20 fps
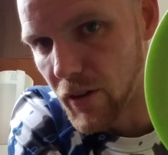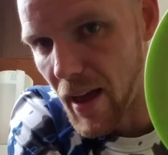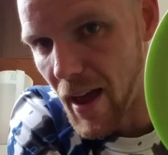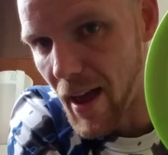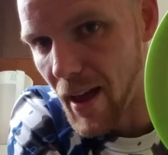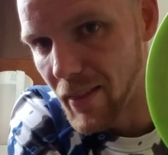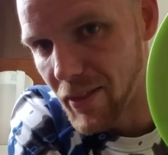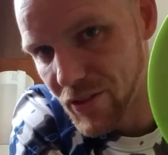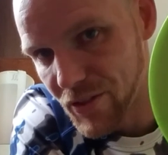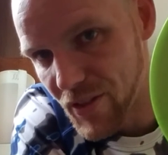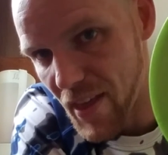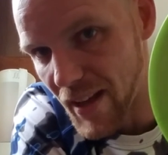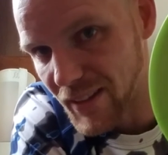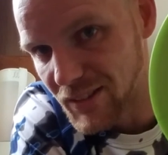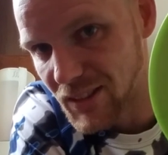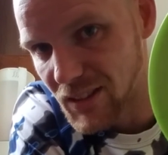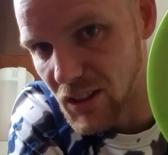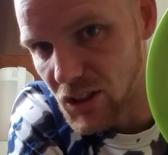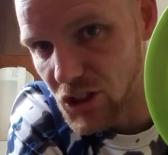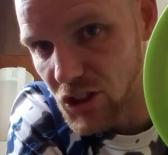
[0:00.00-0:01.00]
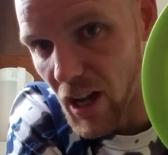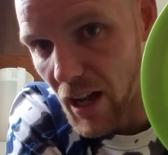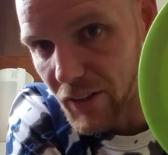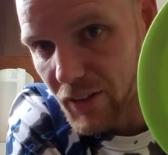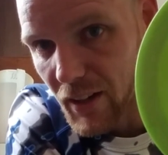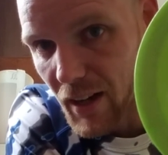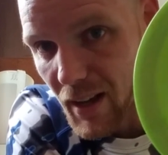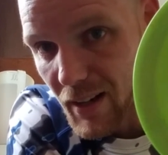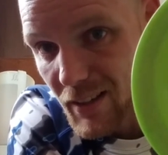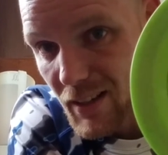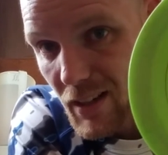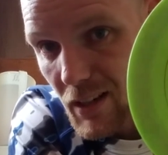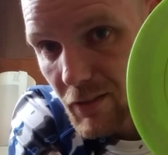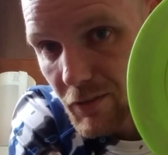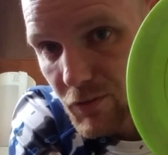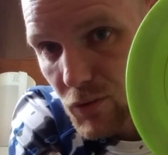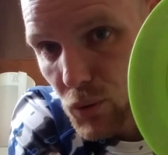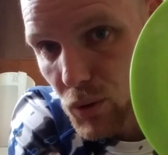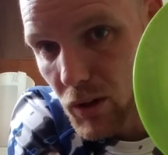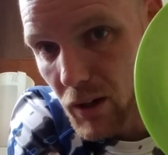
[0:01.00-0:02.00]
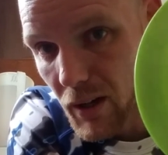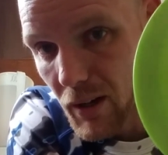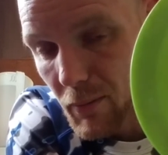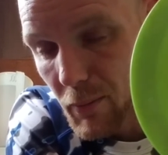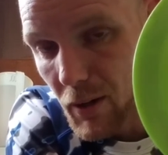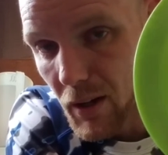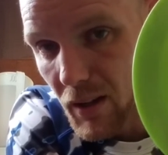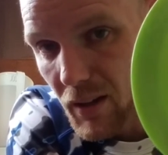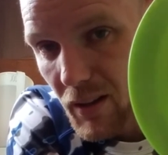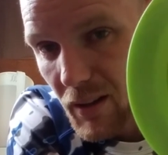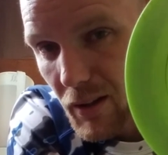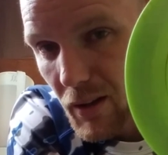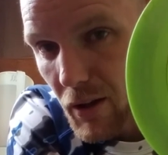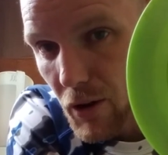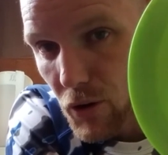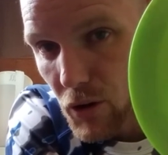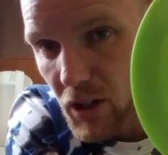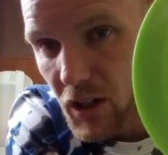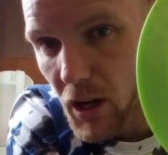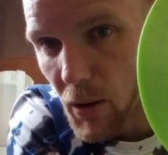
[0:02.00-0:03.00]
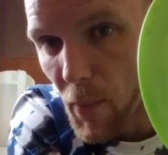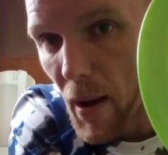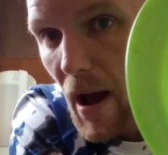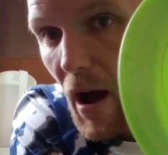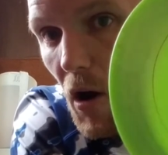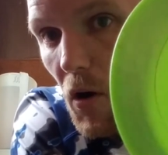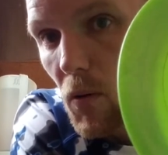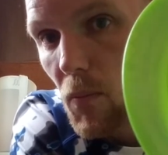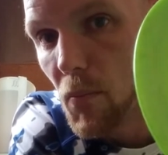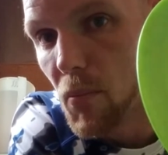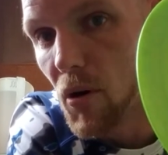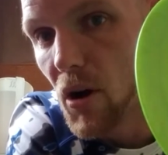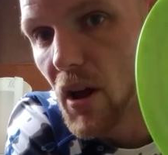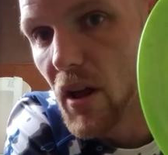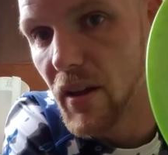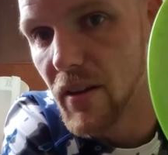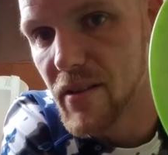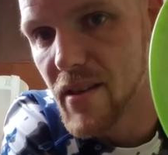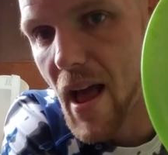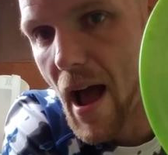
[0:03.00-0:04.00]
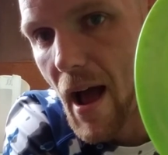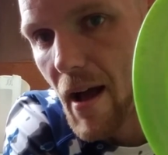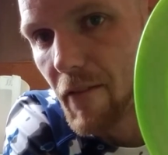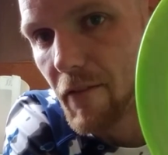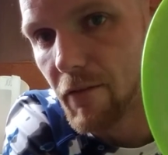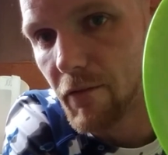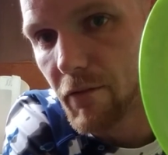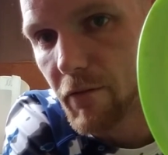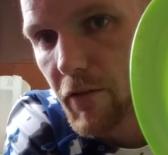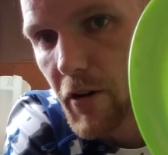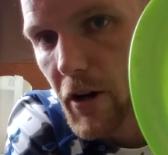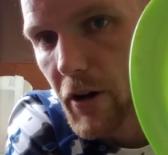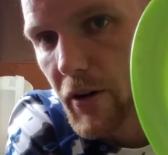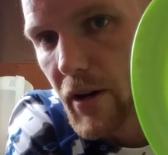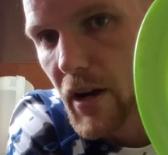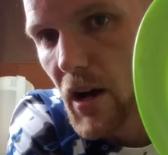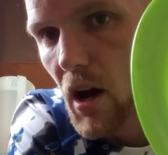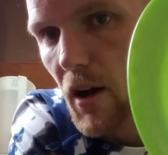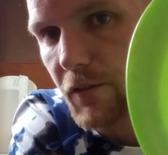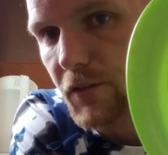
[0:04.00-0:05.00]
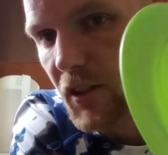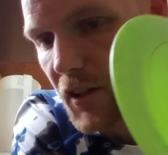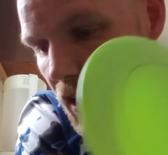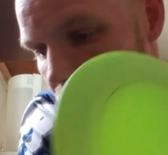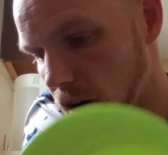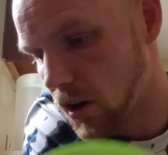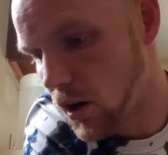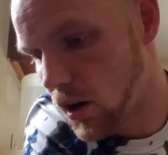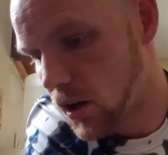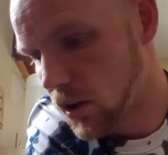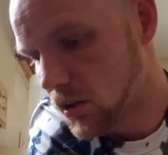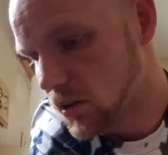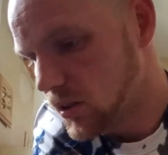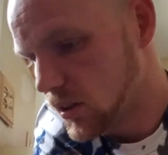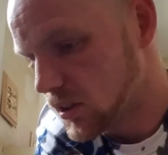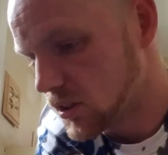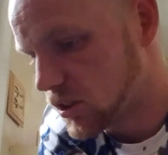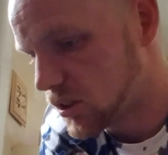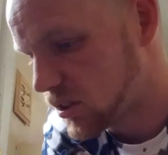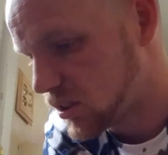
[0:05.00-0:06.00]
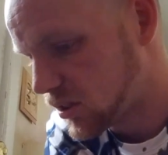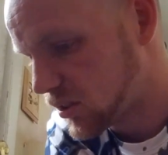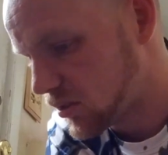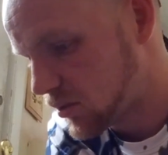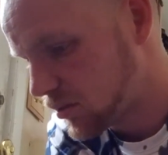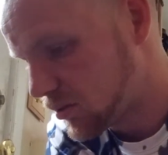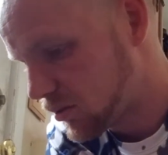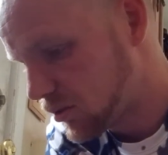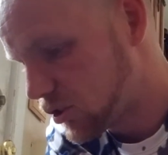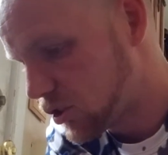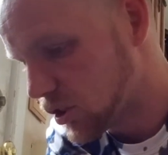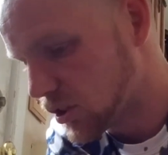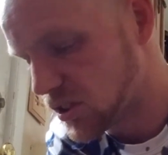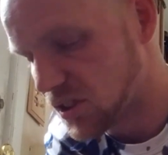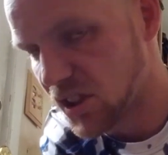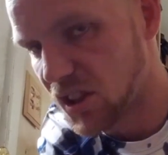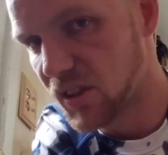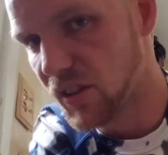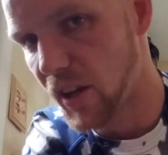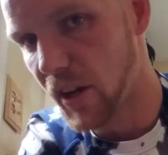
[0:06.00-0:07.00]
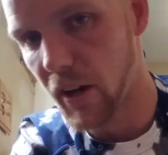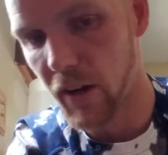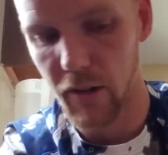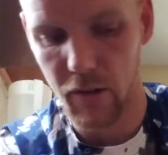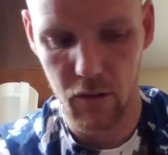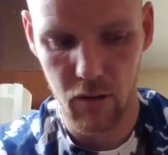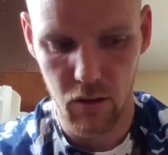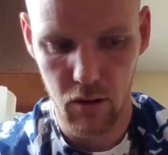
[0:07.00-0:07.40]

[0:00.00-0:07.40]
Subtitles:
that that's the shot that I need it for. I mean, it'll come out, but not very often at all. It's just in there.